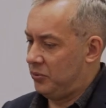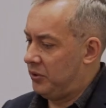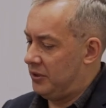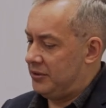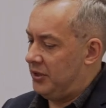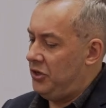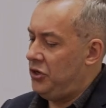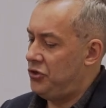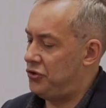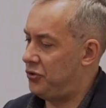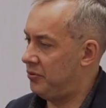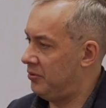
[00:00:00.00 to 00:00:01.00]
what is the
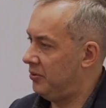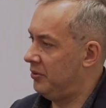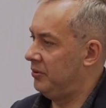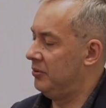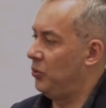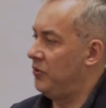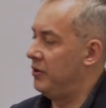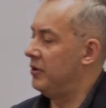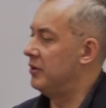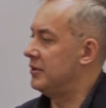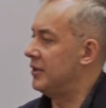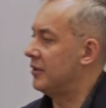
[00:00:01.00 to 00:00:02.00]
issue
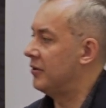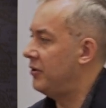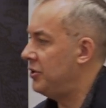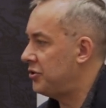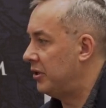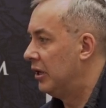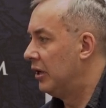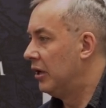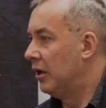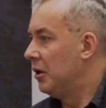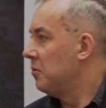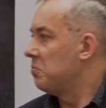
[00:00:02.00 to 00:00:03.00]
within this declaration?
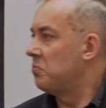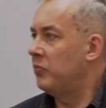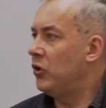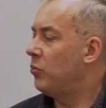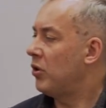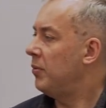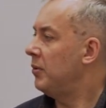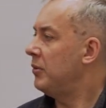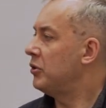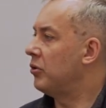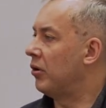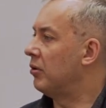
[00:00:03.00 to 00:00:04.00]
No problem
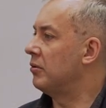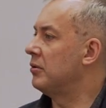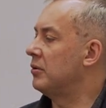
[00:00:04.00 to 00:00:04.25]
at all.